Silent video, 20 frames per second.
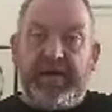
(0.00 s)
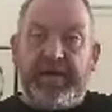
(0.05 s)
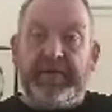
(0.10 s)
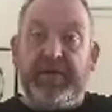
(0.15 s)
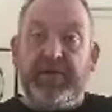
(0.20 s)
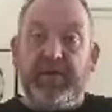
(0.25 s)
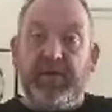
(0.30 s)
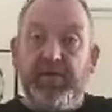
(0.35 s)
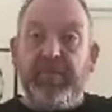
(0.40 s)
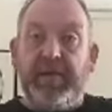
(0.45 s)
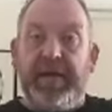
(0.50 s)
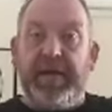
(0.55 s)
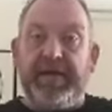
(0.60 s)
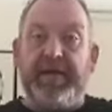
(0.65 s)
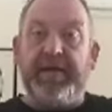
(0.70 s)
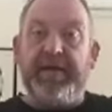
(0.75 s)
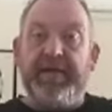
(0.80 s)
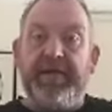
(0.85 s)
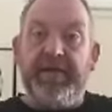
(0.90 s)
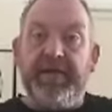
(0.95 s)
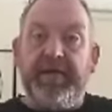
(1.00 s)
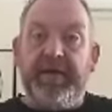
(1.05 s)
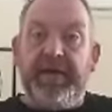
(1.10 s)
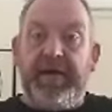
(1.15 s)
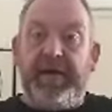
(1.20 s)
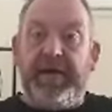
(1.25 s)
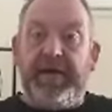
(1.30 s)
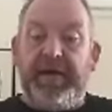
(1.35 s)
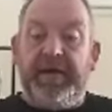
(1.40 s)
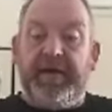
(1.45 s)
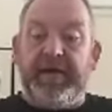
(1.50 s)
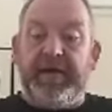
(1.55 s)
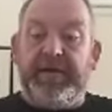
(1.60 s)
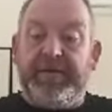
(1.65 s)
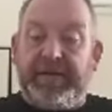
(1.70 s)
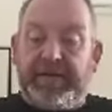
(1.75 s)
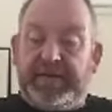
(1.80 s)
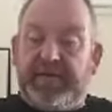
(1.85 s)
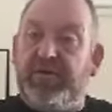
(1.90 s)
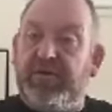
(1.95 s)
you make,
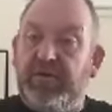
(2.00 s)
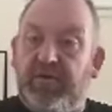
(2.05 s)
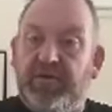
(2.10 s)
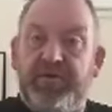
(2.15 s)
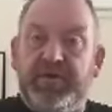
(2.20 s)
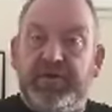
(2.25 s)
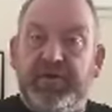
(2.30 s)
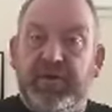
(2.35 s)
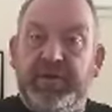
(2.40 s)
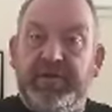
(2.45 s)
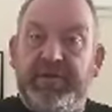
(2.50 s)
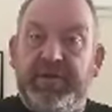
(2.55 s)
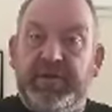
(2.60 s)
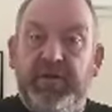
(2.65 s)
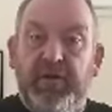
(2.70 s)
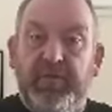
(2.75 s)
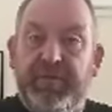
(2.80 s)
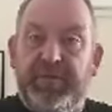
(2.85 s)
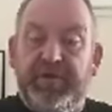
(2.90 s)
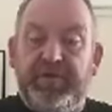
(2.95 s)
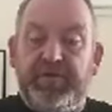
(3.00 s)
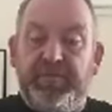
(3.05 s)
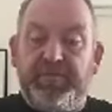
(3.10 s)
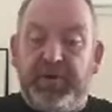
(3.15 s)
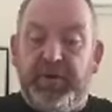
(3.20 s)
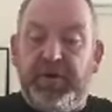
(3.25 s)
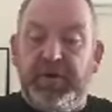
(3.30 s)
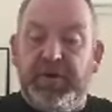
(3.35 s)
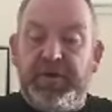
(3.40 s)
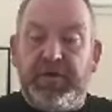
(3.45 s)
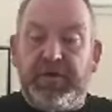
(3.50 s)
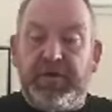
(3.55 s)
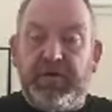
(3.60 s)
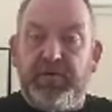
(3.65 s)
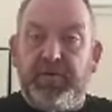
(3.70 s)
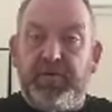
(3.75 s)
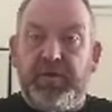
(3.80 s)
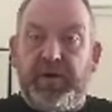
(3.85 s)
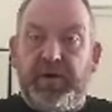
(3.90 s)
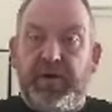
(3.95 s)
that's your choice, and nobody should bully
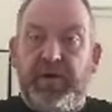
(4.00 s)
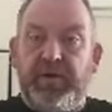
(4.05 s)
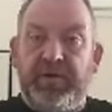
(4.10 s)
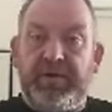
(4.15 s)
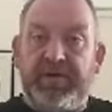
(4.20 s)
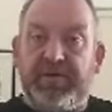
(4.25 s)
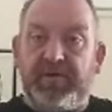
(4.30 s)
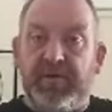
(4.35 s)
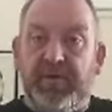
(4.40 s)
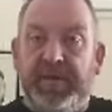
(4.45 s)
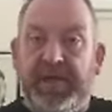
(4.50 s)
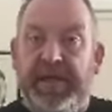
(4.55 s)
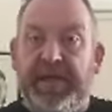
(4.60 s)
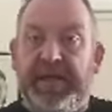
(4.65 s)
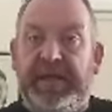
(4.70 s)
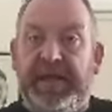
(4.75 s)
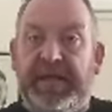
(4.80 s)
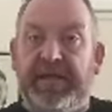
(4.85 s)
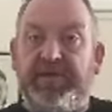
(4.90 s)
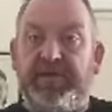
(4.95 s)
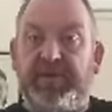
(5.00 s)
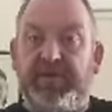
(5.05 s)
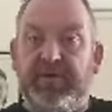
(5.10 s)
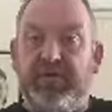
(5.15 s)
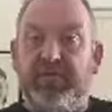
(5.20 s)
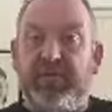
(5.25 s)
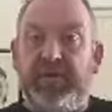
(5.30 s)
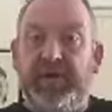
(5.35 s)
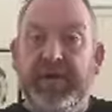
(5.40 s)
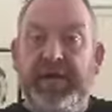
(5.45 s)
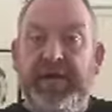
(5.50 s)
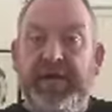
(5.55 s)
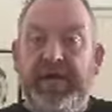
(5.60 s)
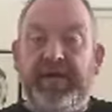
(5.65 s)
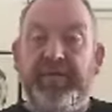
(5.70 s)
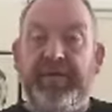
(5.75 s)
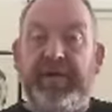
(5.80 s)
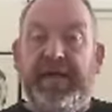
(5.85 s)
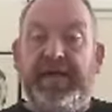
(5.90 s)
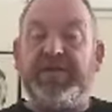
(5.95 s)
you or discriminate against you in
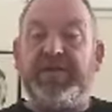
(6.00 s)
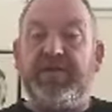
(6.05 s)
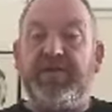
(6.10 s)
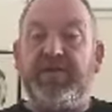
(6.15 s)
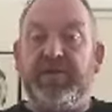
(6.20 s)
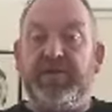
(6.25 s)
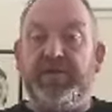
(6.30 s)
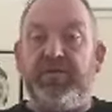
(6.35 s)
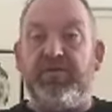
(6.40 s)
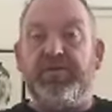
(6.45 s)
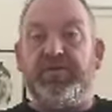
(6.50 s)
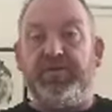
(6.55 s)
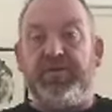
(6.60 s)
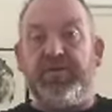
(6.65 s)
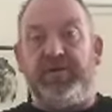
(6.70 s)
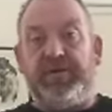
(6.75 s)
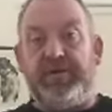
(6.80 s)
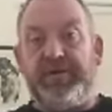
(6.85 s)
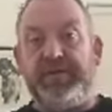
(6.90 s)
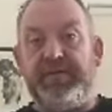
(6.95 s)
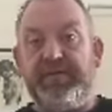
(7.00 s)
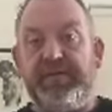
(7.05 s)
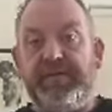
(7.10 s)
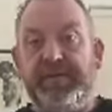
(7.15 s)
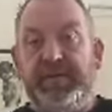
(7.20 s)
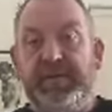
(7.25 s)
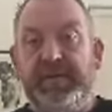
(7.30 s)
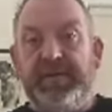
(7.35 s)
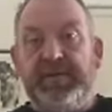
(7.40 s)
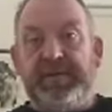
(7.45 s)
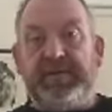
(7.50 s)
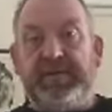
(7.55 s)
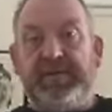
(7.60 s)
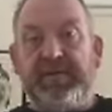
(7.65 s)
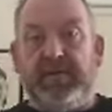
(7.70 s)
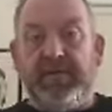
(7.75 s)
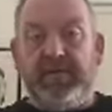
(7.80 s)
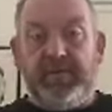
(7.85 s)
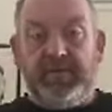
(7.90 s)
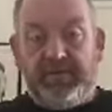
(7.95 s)
relation to your choice.
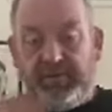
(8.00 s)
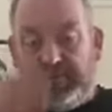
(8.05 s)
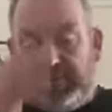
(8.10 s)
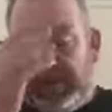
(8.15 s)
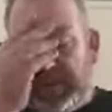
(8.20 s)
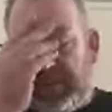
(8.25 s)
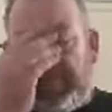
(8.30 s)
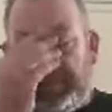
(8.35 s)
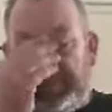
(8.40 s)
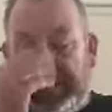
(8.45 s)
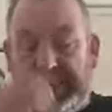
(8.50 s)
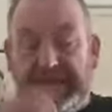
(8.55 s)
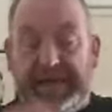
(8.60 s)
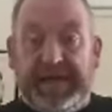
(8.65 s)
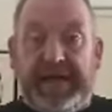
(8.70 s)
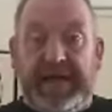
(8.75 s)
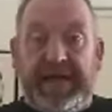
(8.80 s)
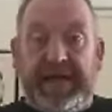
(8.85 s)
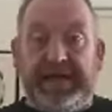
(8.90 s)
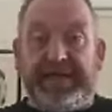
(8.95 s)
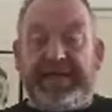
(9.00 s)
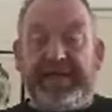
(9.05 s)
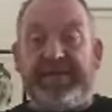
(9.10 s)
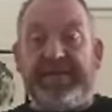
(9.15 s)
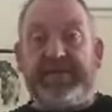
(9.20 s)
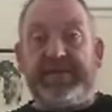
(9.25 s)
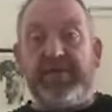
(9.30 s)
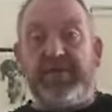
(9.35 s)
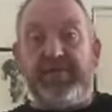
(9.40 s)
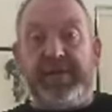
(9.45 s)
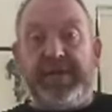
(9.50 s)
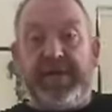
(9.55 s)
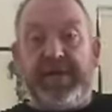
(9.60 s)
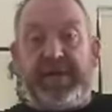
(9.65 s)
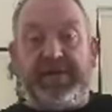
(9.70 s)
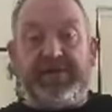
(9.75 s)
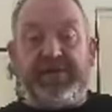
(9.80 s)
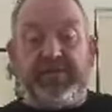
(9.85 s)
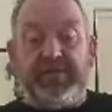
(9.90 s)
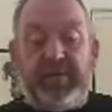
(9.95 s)
So we're a completely
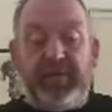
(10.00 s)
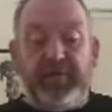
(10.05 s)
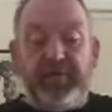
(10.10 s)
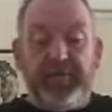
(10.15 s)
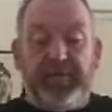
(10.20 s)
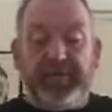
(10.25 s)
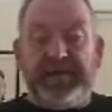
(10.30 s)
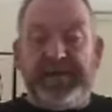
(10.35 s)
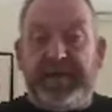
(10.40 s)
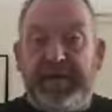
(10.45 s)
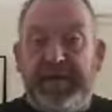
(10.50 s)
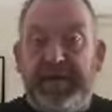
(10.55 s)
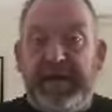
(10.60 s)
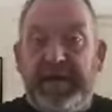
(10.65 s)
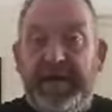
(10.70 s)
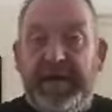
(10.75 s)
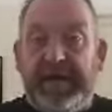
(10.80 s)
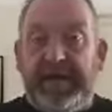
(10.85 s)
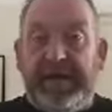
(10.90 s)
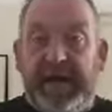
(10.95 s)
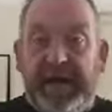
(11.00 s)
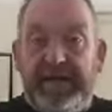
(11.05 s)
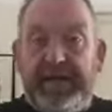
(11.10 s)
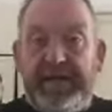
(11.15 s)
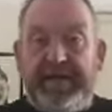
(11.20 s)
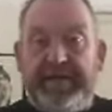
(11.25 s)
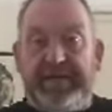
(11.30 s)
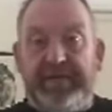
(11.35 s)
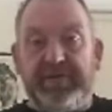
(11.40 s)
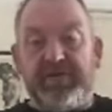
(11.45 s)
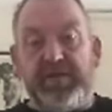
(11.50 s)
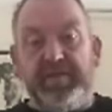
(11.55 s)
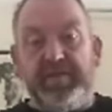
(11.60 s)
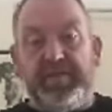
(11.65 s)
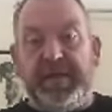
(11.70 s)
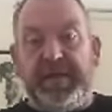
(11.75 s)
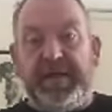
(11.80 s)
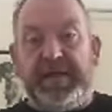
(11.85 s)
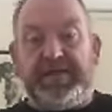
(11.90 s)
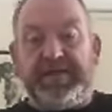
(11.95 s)
anti-discrimination movement, and any
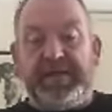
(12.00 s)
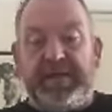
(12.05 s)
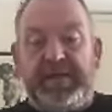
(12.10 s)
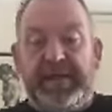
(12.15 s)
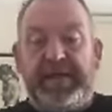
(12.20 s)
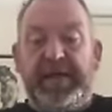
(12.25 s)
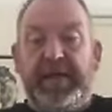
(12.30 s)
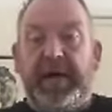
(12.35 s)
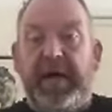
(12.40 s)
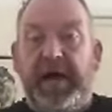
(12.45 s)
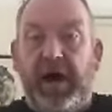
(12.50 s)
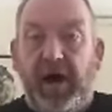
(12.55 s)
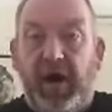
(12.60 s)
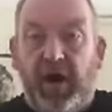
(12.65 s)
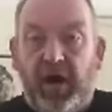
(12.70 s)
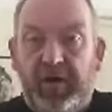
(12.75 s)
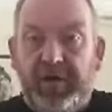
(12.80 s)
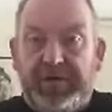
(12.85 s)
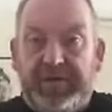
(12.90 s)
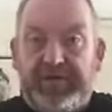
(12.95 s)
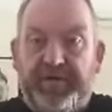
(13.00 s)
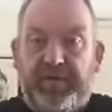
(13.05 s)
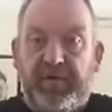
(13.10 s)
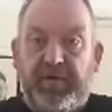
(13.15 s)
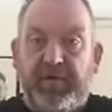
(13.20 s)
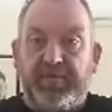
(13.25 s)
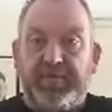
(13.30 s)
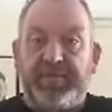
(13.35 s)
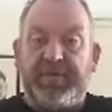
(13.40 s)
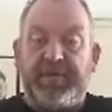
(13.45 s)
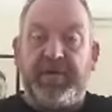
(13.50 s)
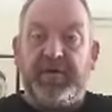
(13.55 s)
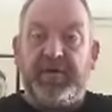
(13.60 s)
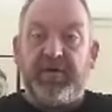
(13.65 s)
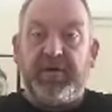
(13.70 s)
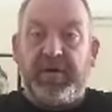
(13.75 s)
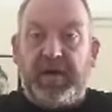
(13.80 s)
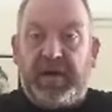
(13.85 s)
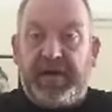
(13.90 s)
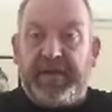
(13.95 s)
discrimination in all its forms and
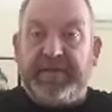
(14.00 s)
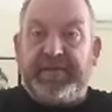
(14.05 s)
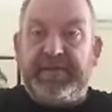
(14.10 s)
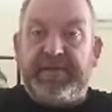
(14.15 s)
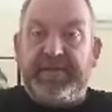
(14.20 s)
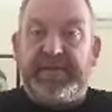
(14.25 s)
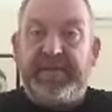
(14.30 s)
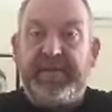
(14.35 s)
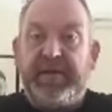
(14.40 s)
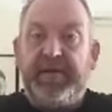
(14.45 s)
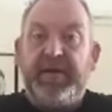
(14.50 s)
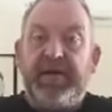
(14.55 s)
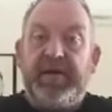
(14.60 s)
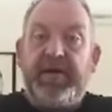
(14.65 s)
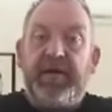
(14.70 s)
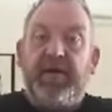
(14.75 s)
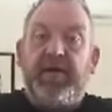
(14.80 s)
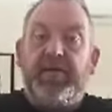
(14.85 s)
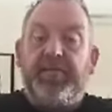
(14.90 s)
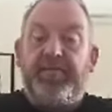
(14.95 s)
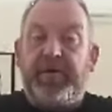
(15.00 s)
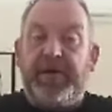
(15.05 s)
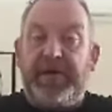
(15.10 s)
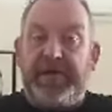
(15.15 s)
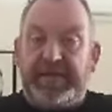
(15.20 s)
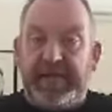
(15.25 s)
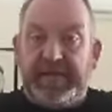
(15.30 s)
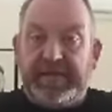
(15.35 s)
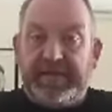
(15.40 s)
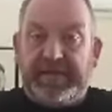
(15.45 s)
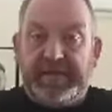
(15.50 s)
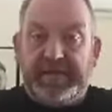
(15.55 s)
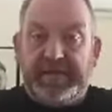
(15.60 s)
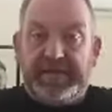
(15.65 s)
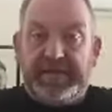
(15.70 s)
guises or pretenses